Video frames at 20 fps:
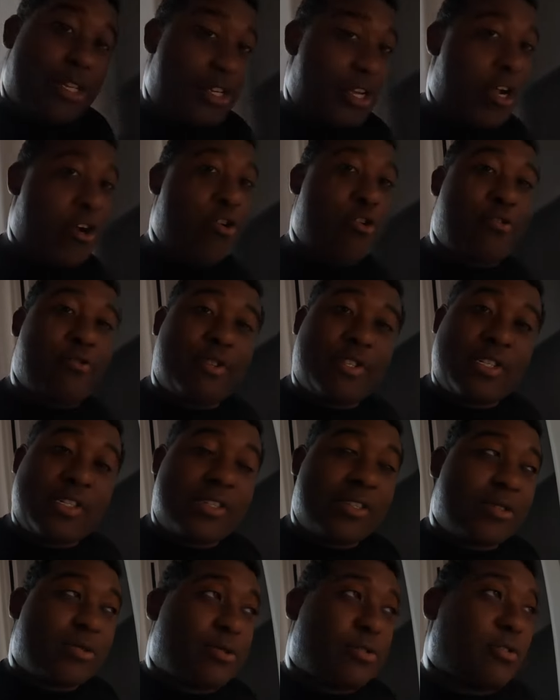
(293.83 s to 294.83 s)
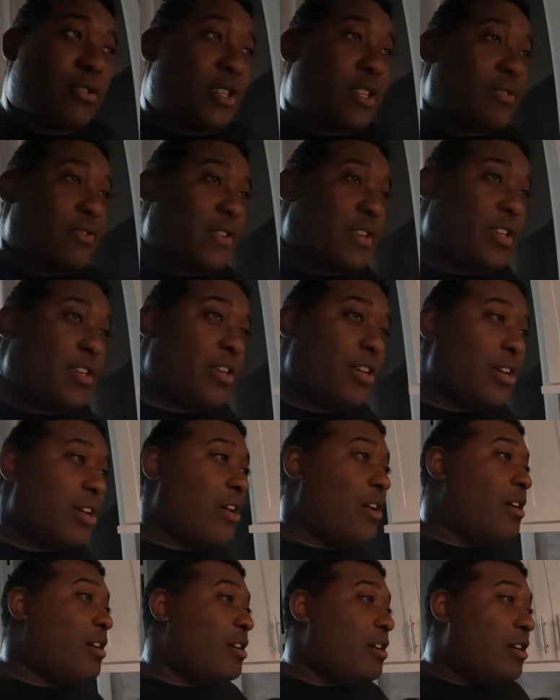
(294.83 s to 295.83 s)
sure y'all go over to CC's World TV
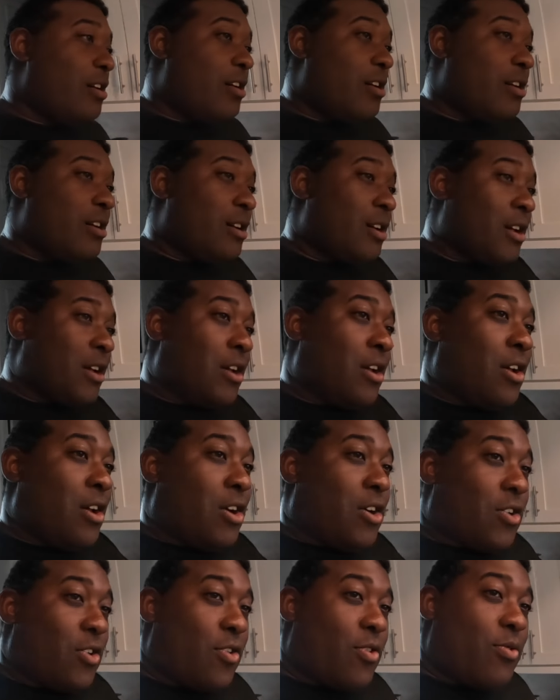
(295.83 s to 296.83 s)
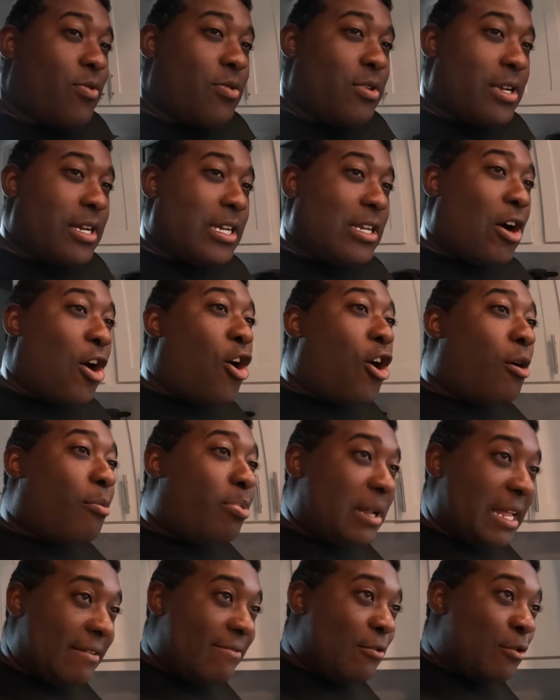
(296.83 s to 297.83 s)
on all
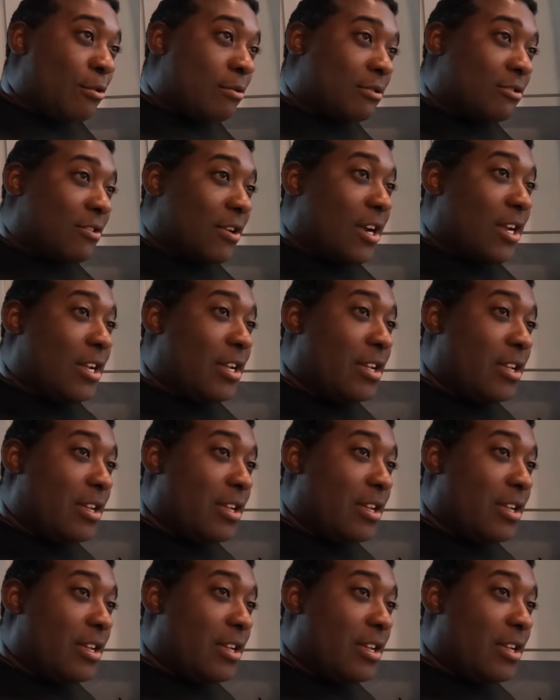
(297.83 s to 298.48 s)
platforms, right?